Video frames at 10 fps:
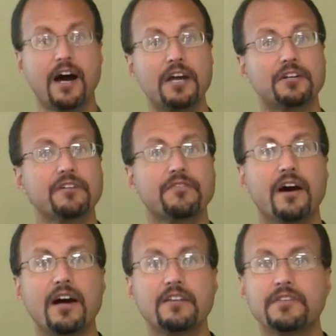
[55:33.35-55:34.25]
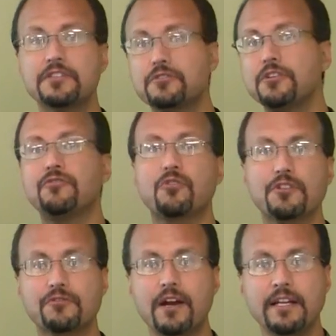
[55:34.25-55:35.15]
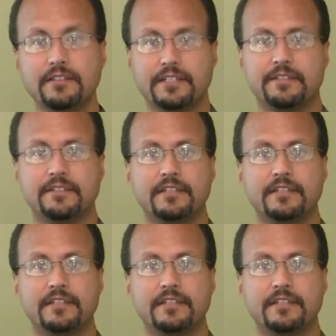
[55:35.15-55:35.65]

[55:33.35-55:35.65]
honor of God of Israel forthrightly,